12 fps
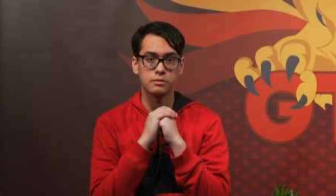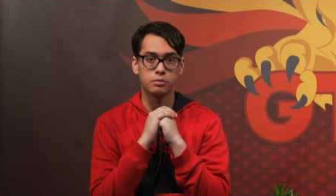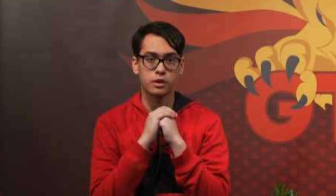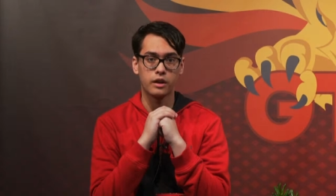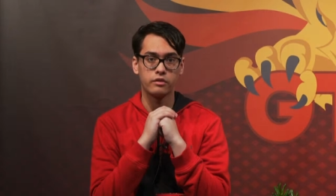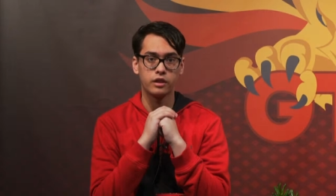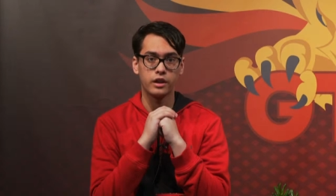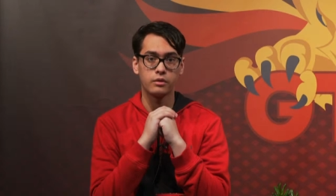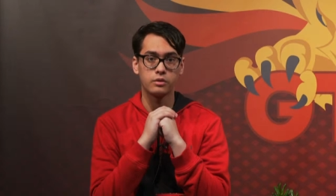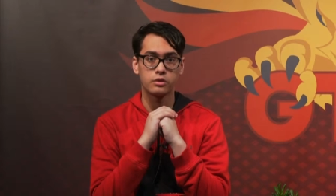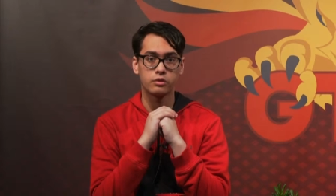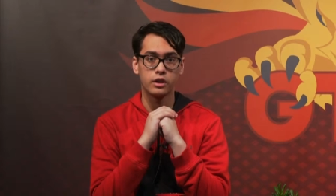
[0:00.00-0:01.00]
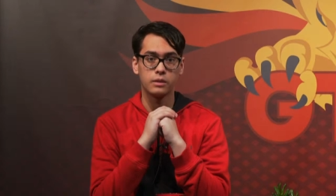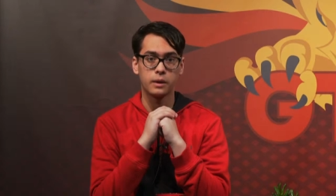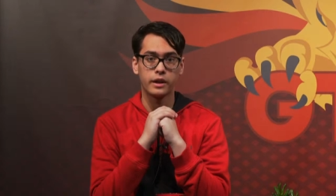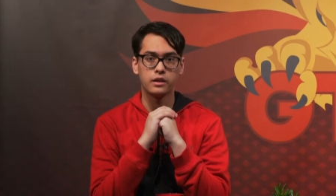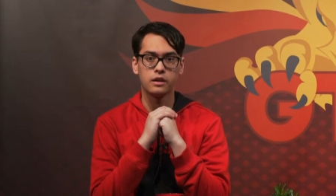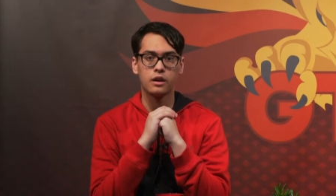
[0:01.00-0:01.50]
pride flag was created by
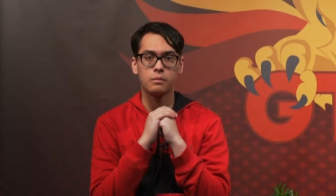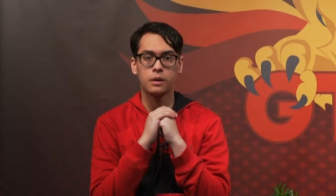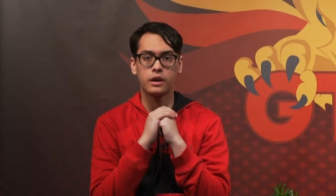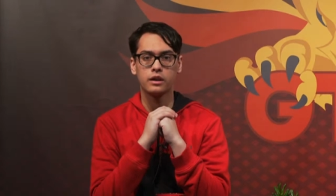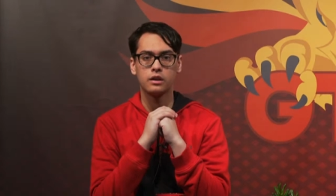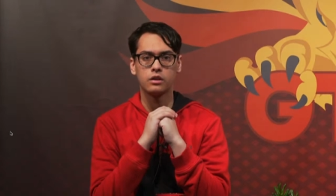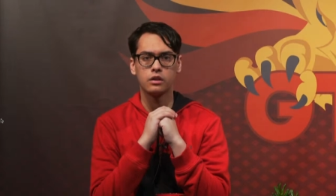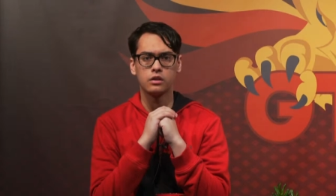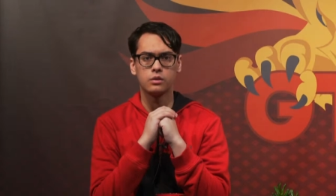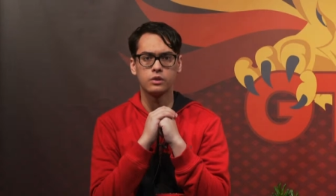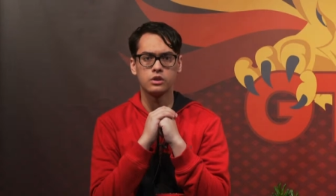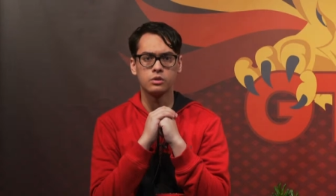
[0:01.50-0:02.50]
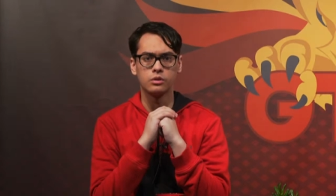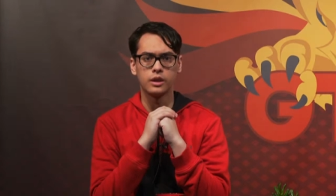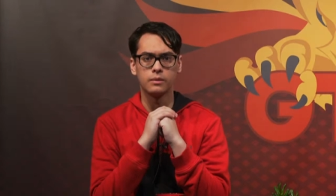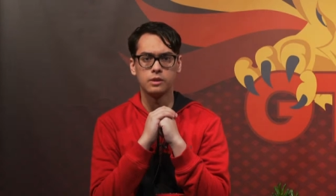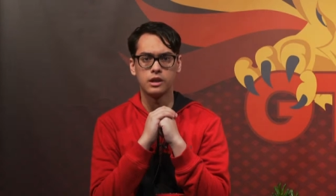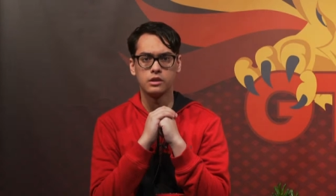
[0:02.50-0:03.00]
a non-binary individual
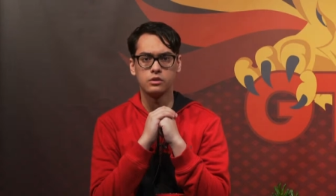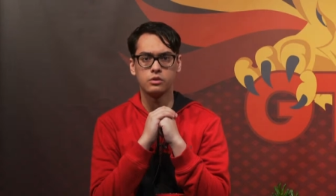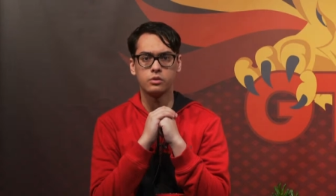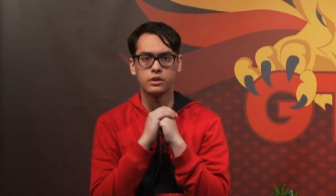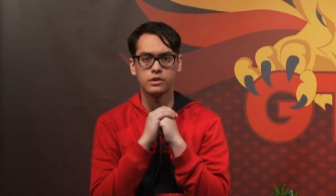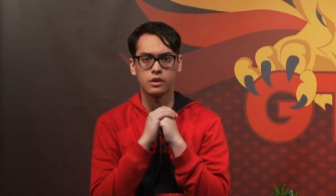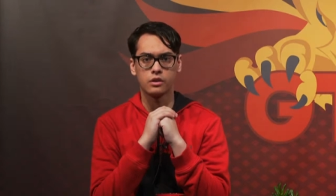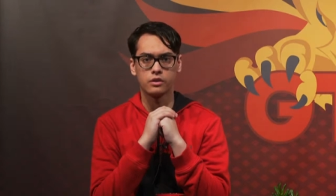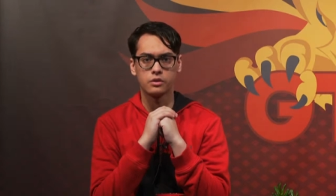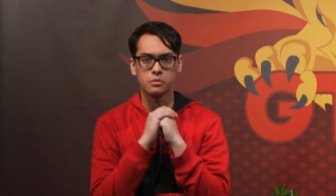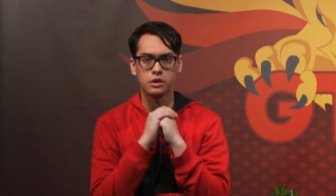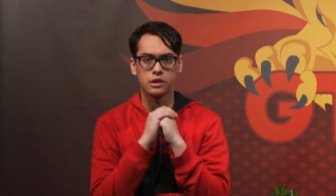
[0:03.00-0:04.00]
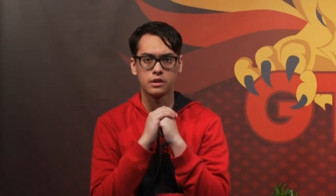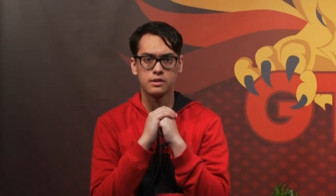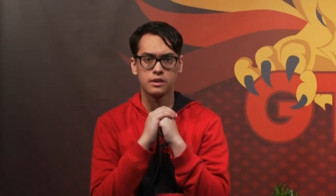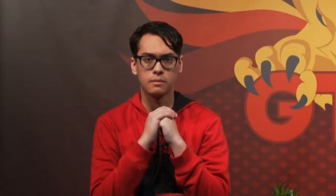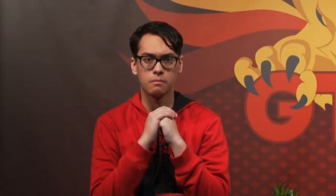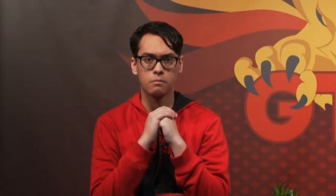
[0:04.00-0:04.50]
named Daniel Quasar in 2018.
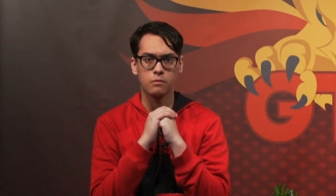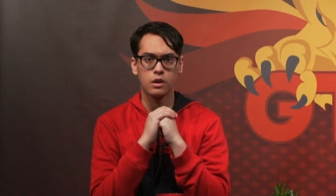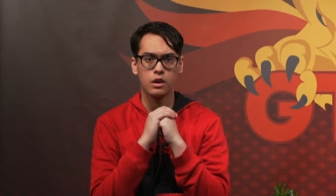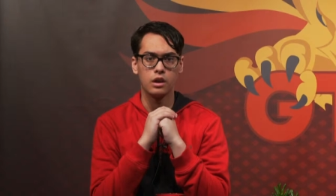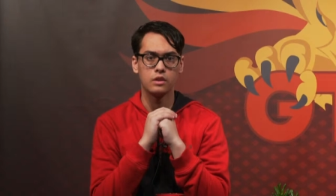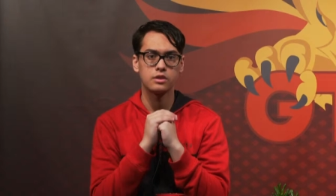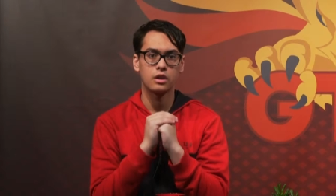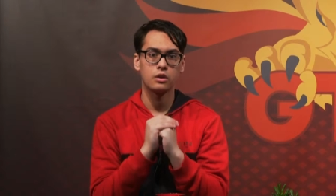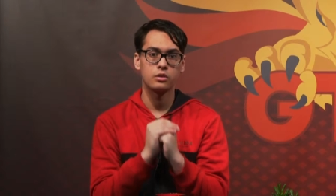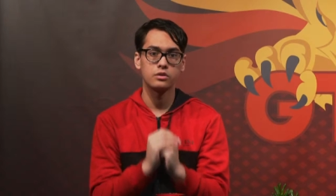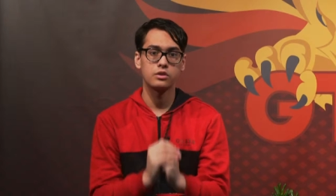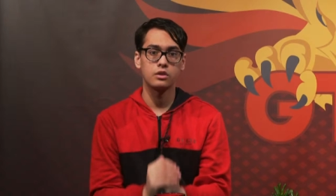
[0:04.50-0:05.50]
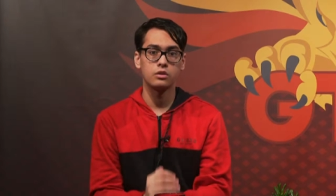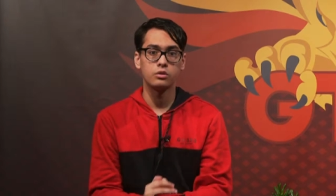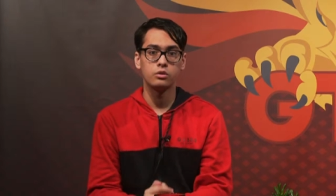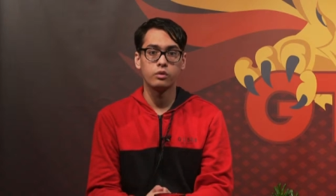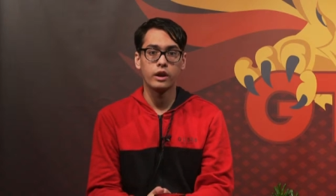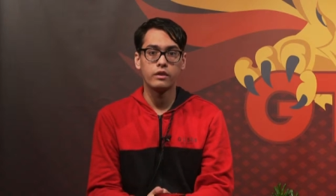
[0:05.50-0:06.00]
Its colors include
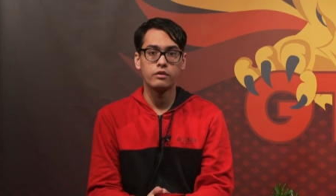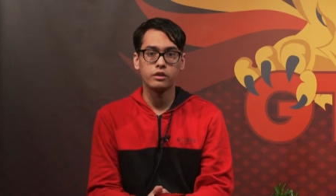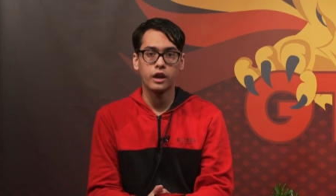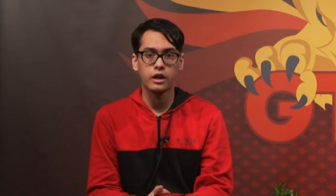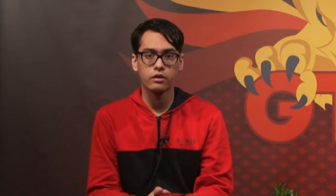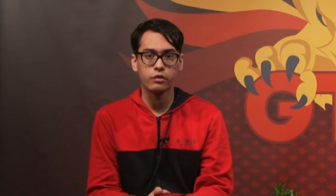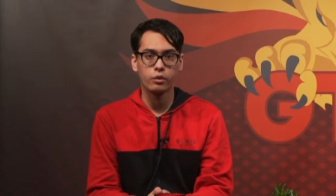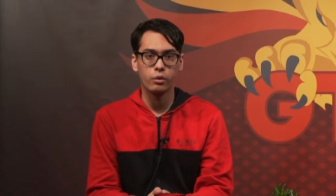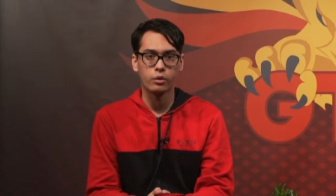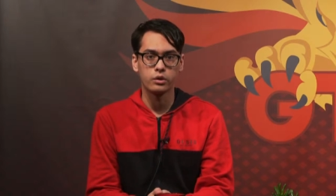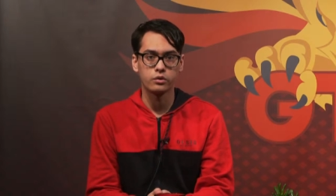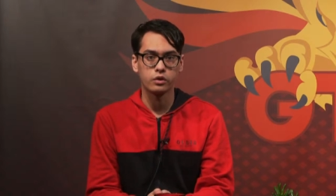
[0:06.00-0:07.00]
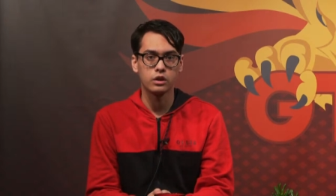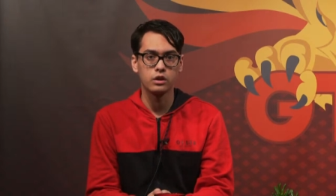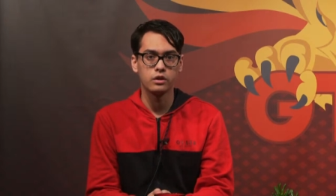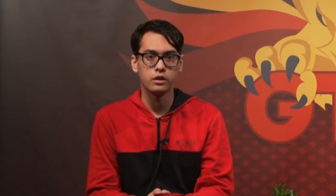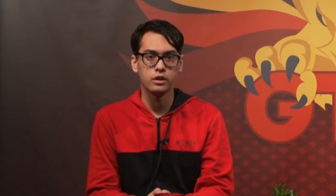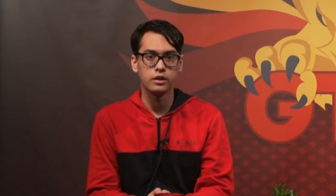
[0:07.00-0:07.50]
red for life, orange for
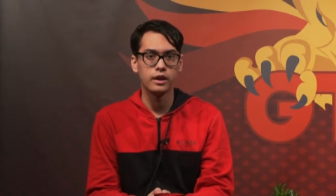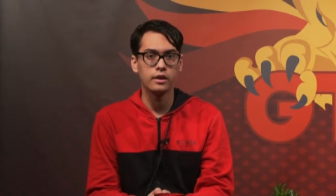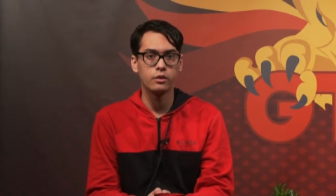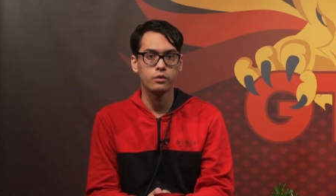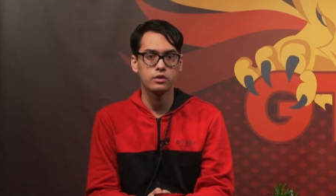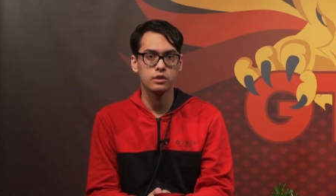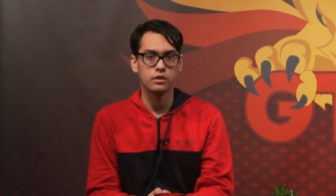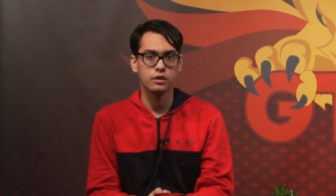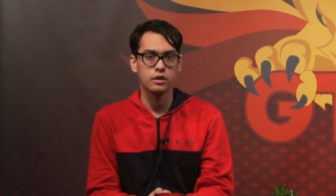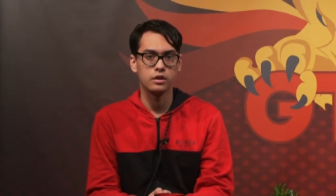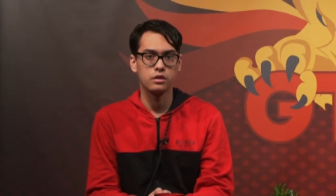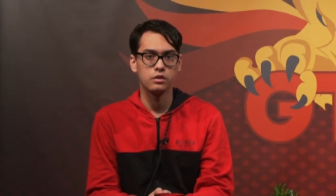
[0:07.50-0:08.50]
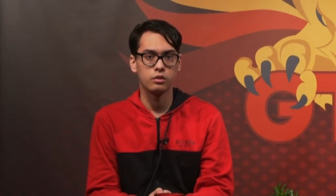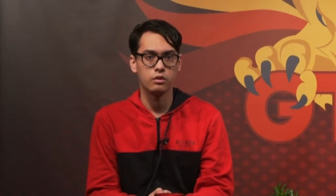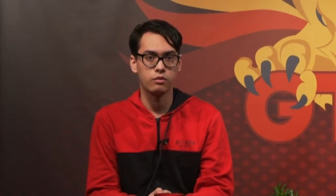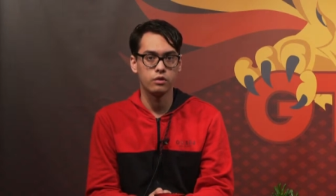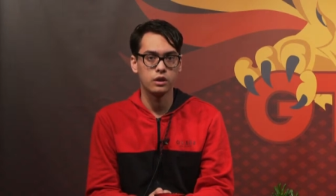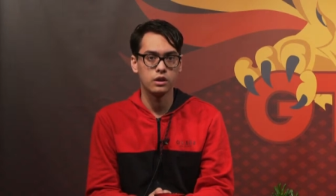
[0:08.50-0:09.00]
healing, yellow for sunlight, green
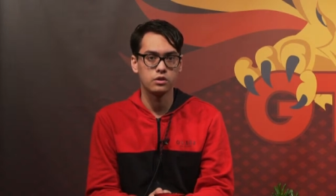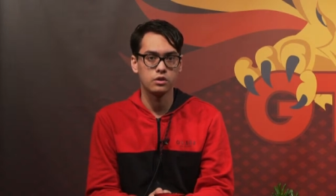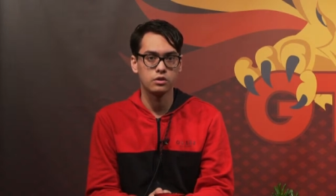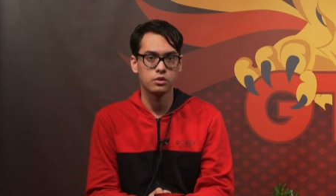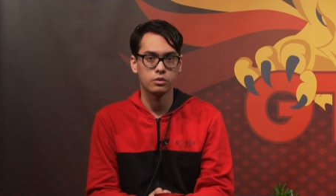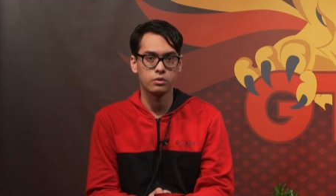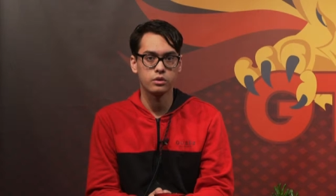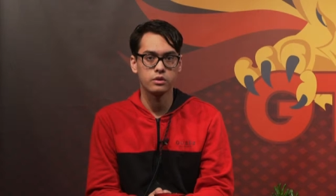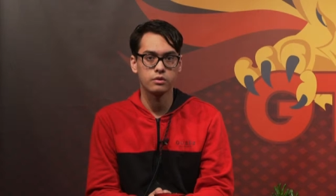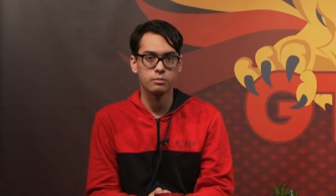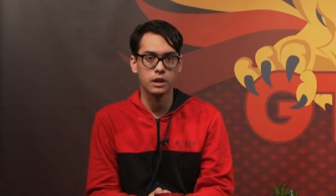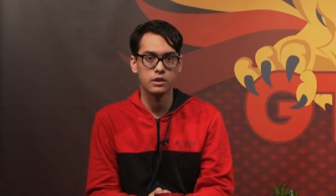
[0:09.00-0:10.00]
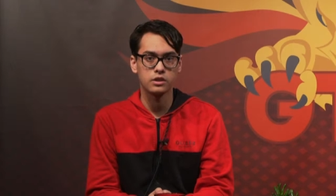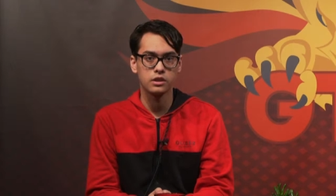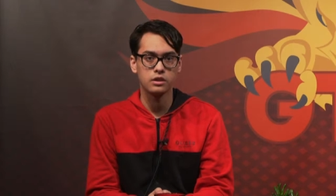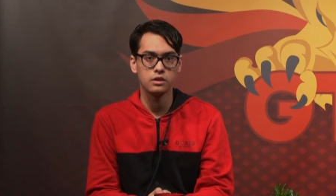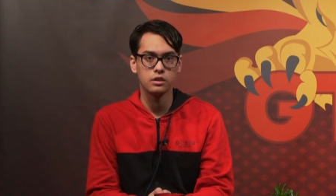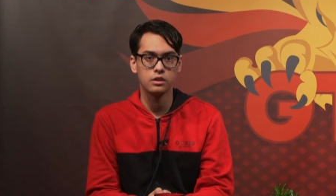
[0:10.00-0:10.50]
for nature, turquoise for magic,
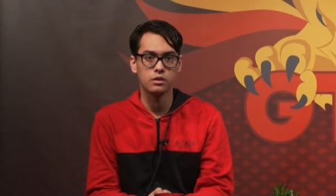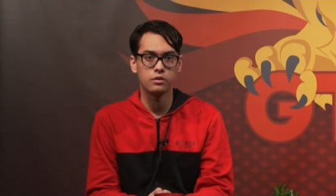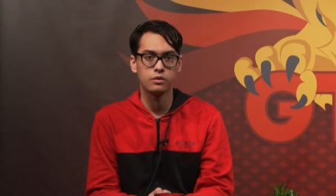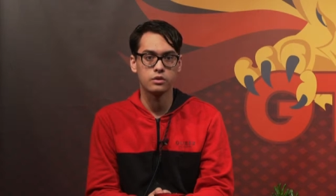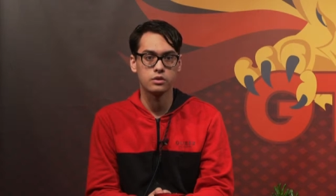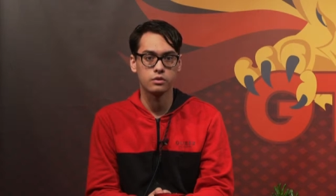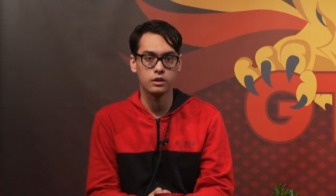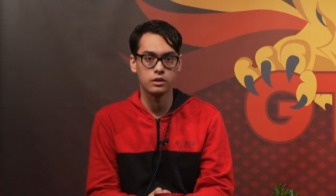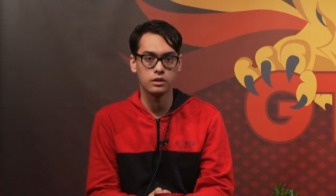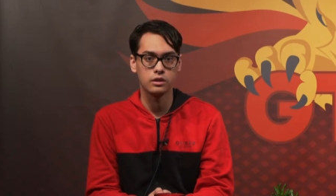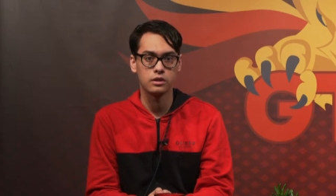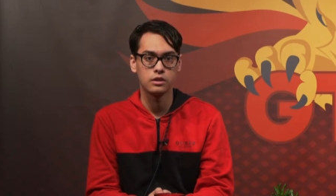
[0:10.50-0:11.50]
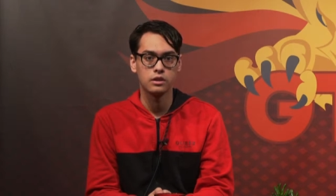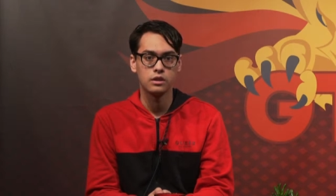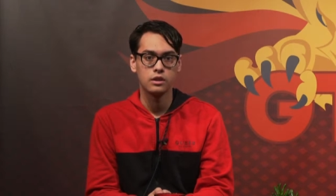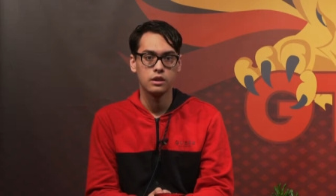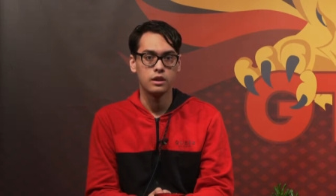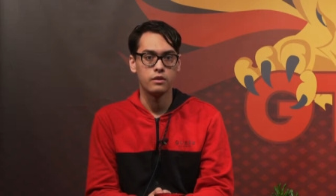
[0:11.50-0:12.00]
indigo for serenity,
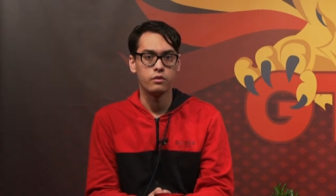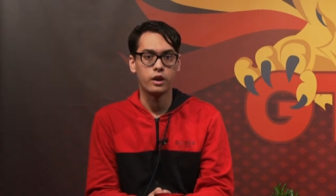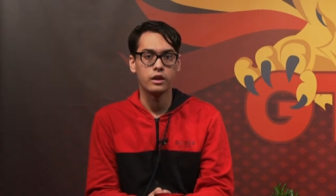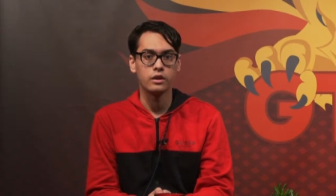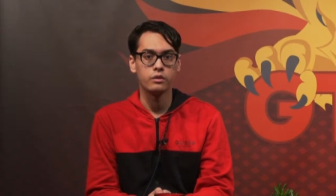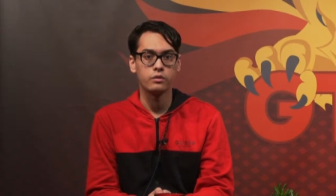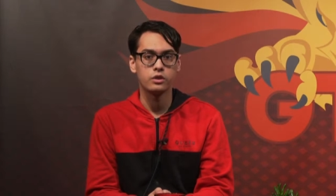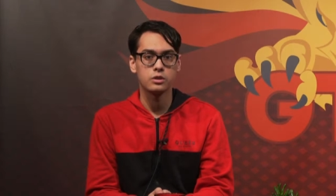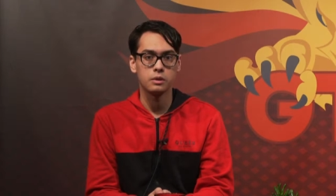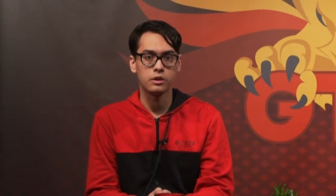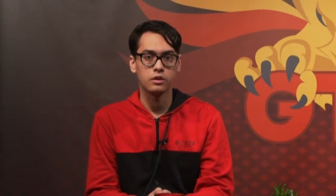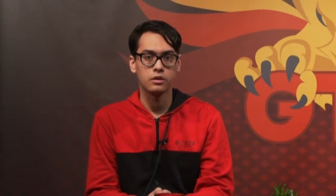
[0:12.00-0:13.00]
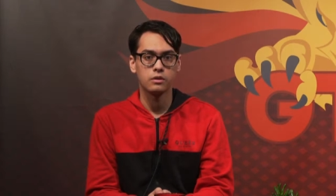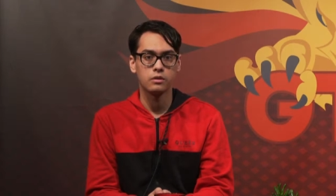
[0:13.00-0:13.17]
and violet for spirit.